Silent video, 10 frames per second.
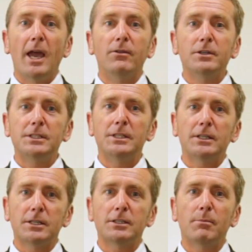and this
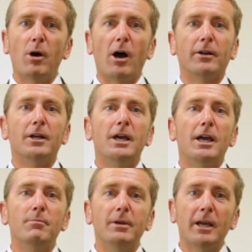sets us apart
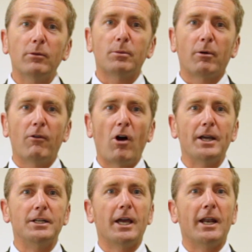in being able to
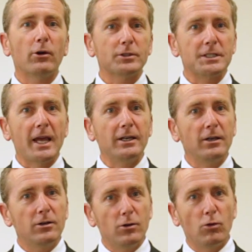provide an
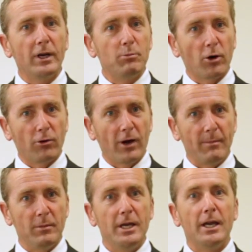outstanding degree
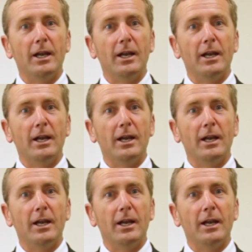program